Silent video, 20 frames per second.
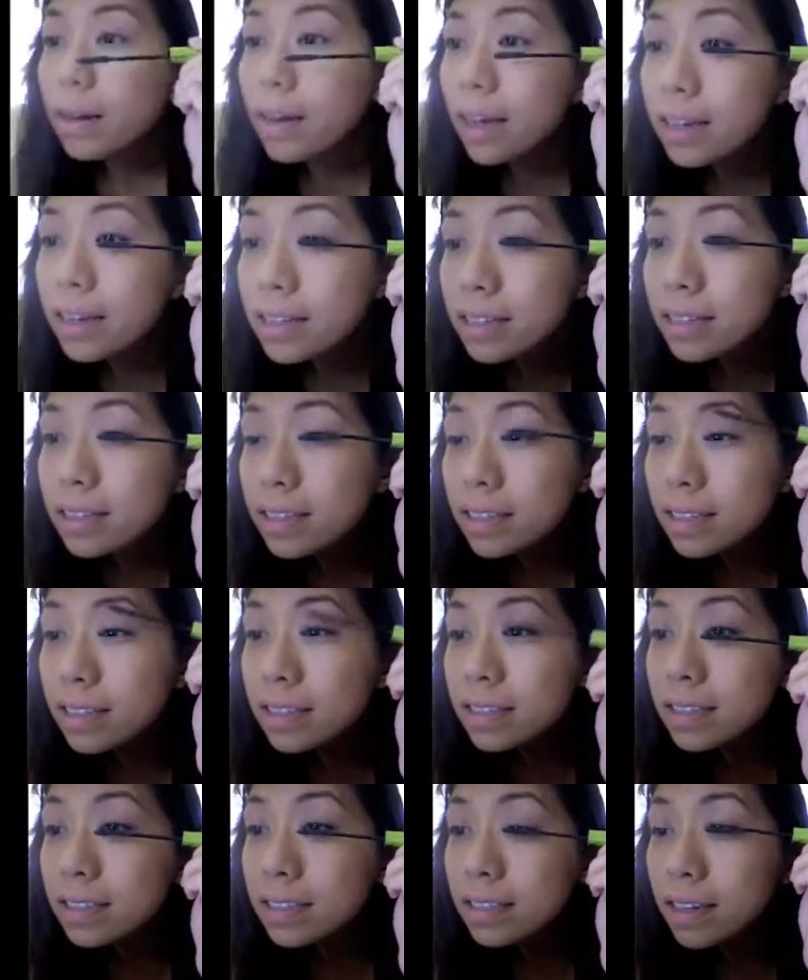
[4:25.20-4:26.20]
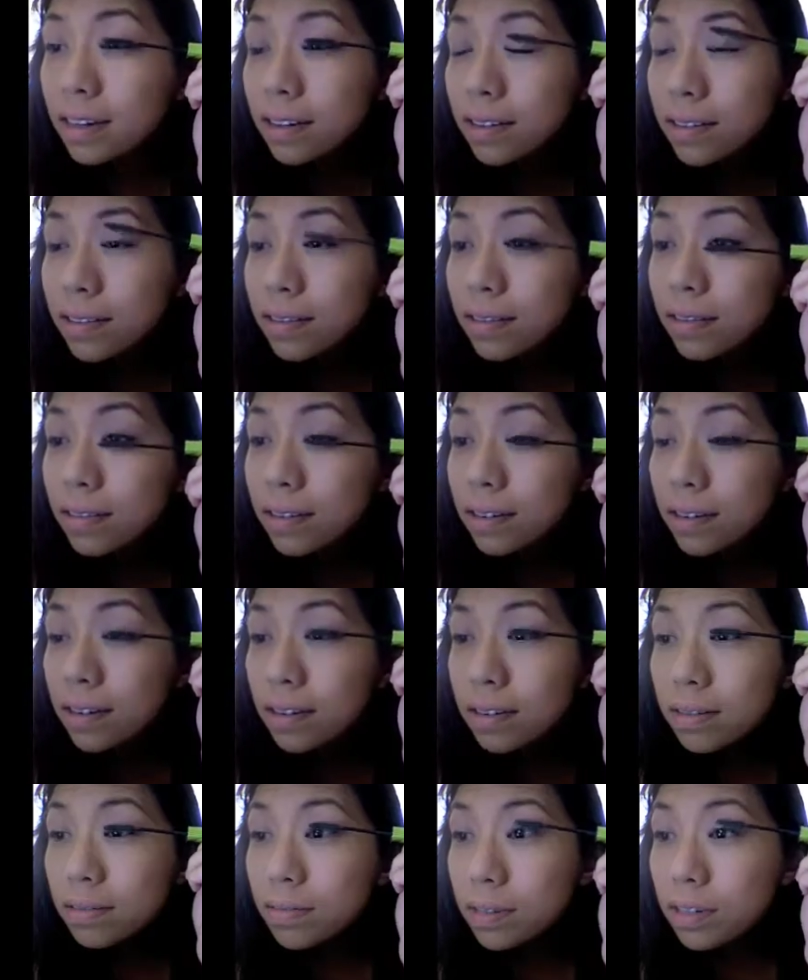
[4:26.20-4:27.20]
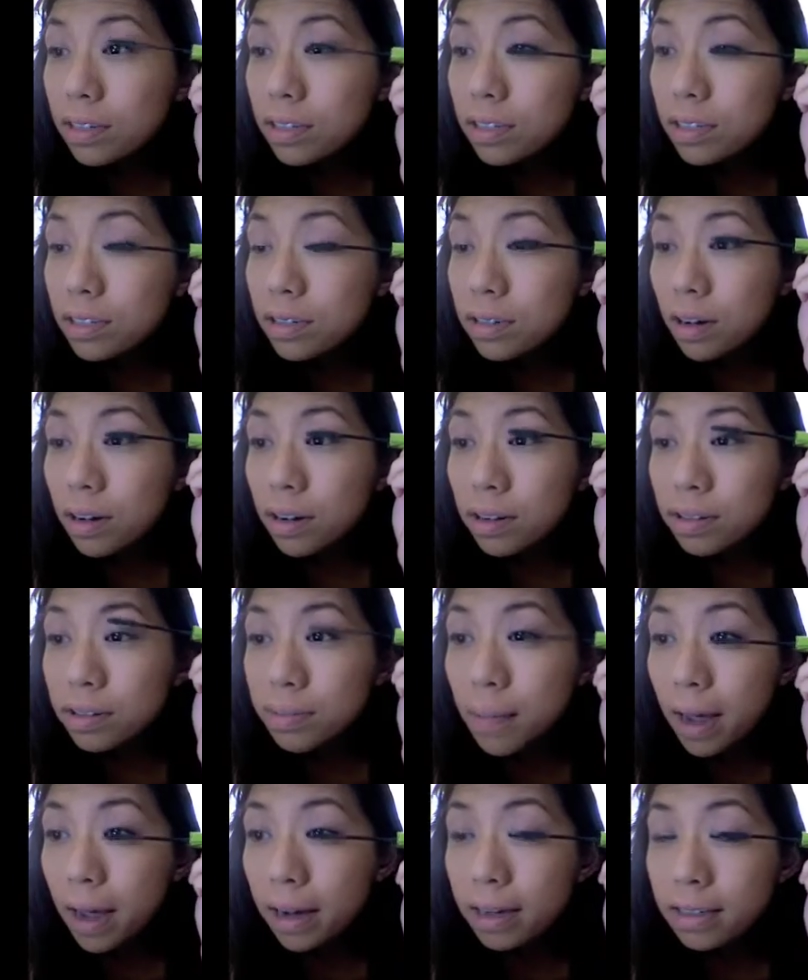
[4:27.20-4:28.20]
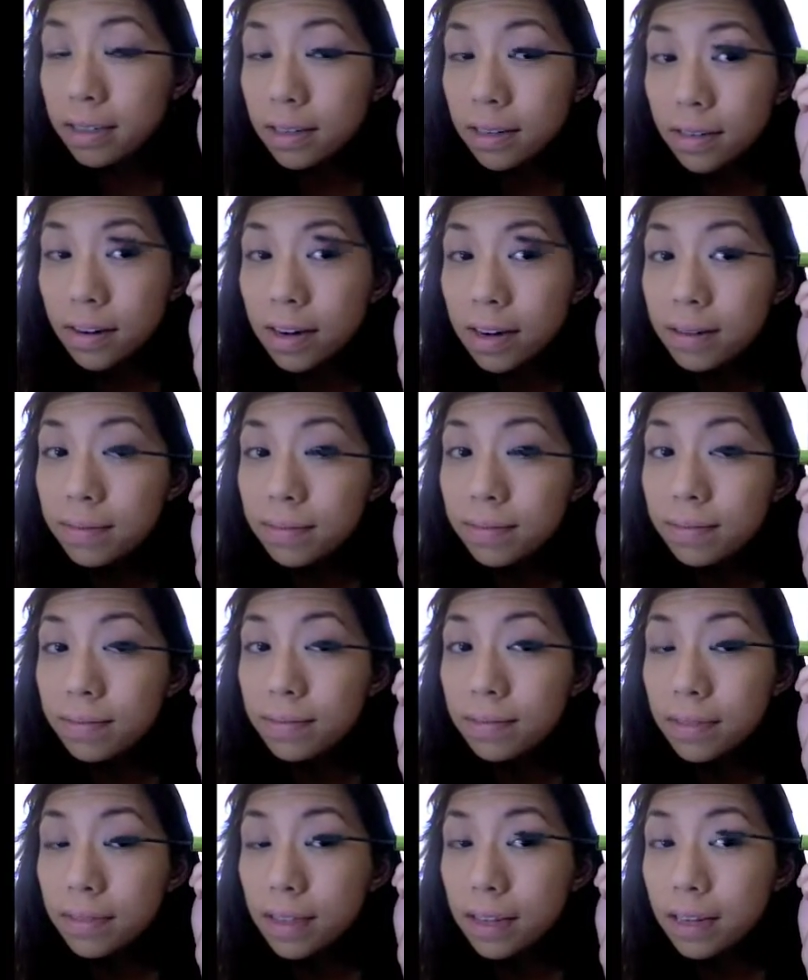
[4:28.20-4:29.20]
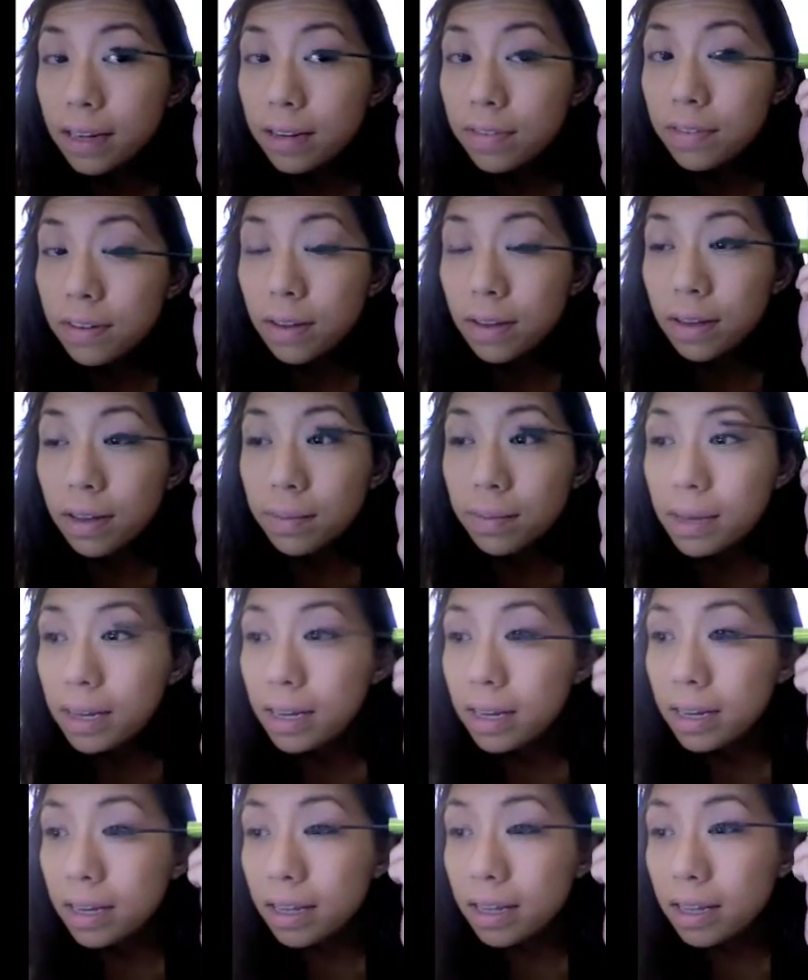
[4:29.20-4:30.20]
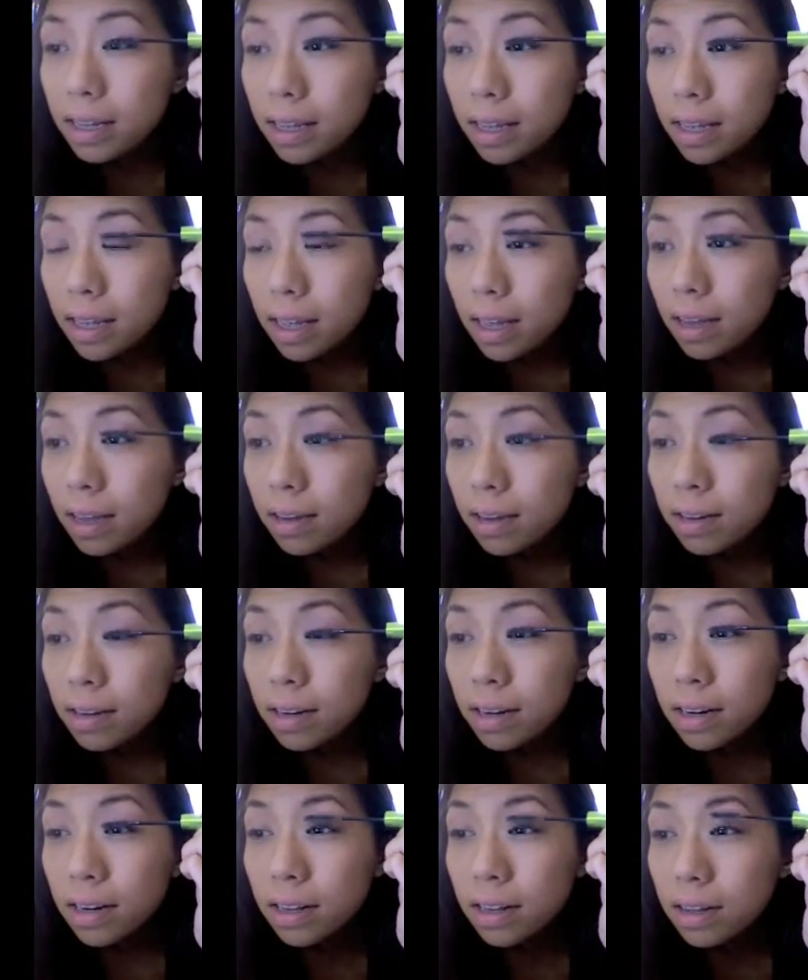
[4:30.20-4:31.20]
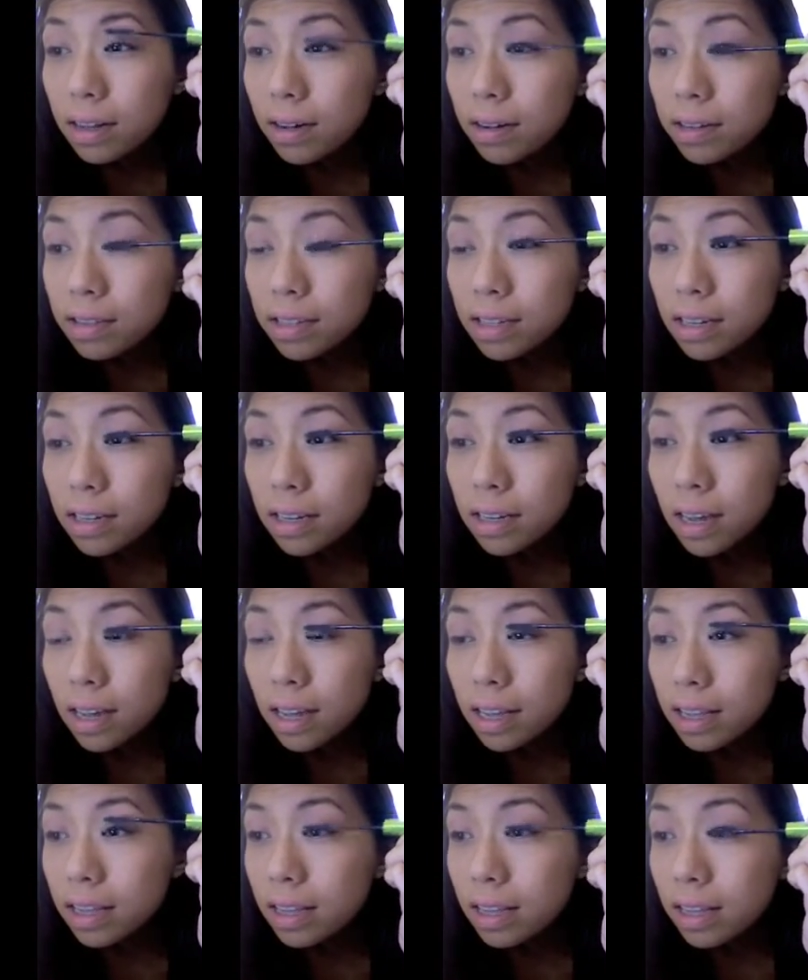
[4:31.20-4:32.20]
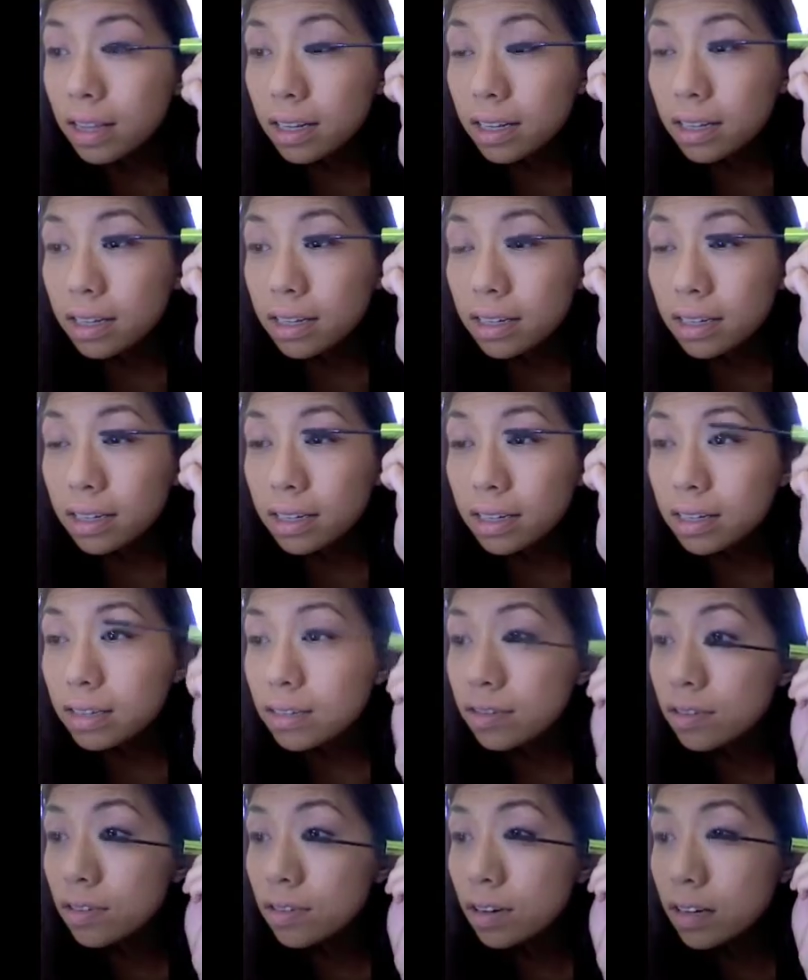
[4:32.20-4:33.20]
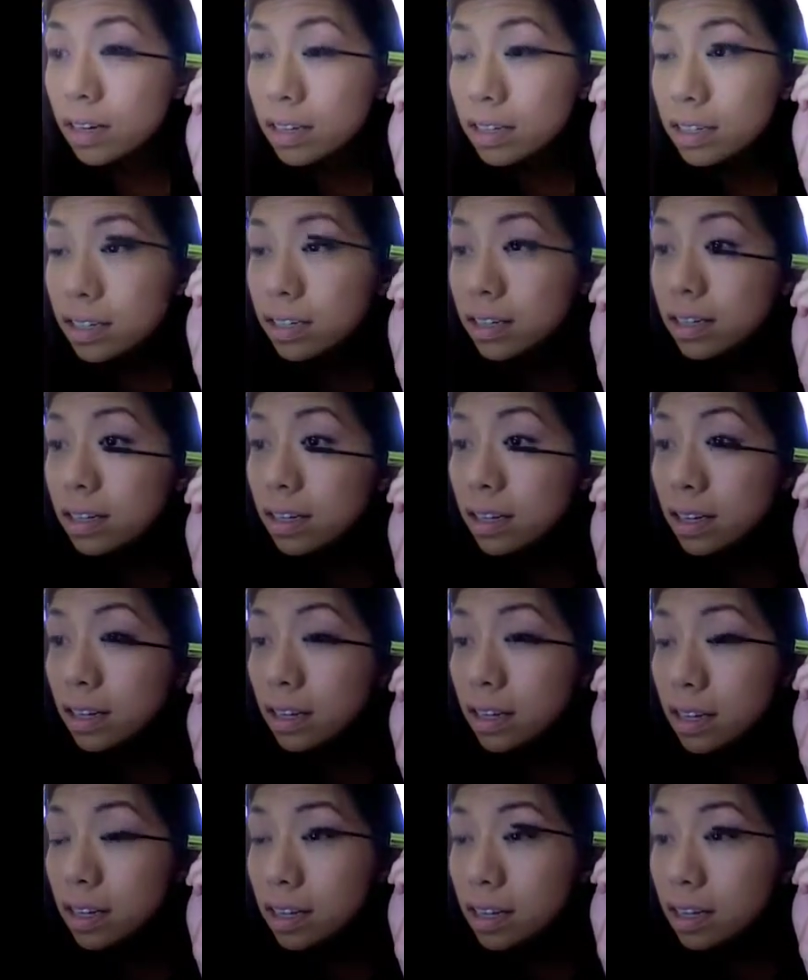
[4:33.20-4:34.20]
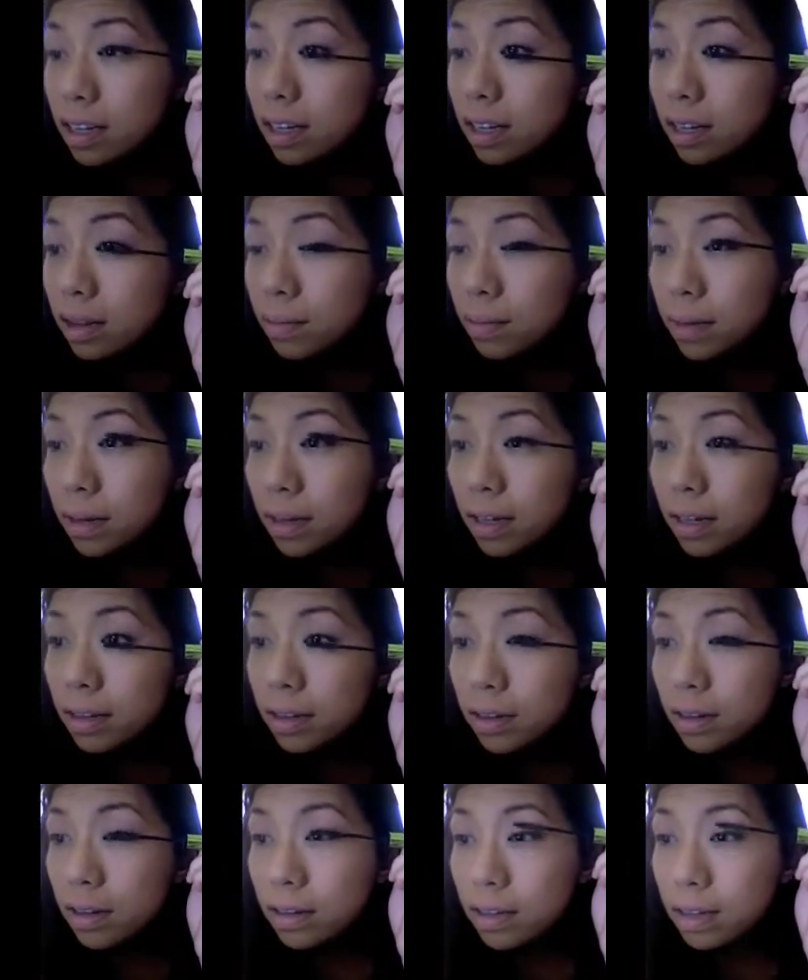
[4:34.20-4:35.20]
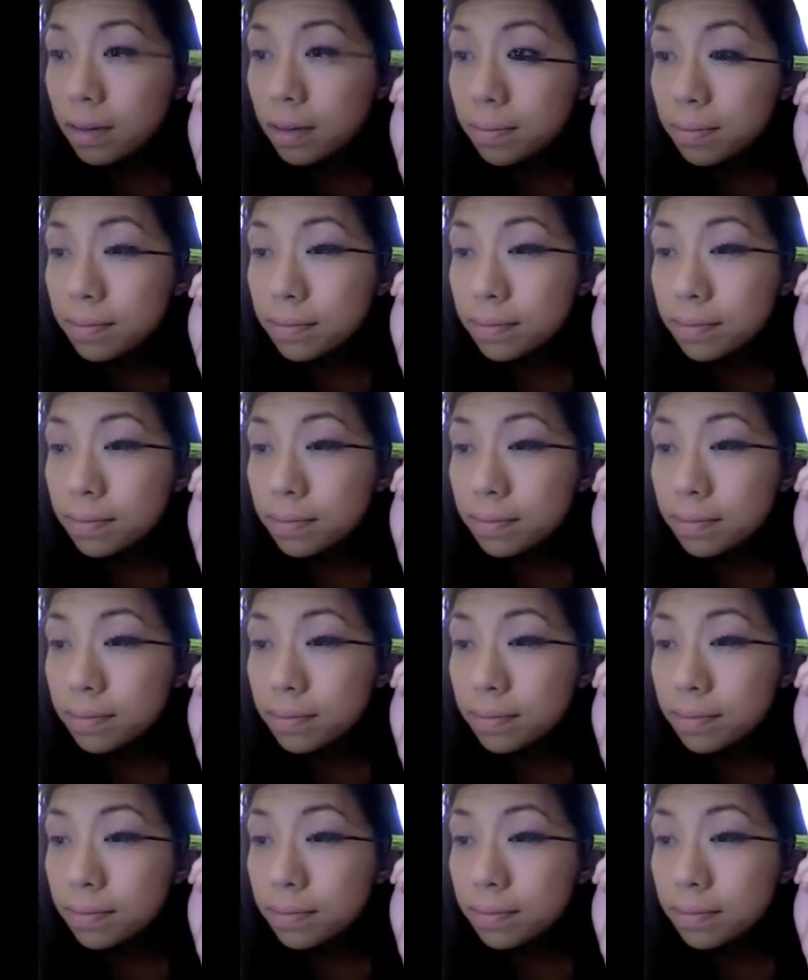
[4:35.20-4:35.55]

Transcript: Okay, so 1 or 2 coats max, alright? And if you're like me and you need all the coats you can get, then try not to make it look ugly.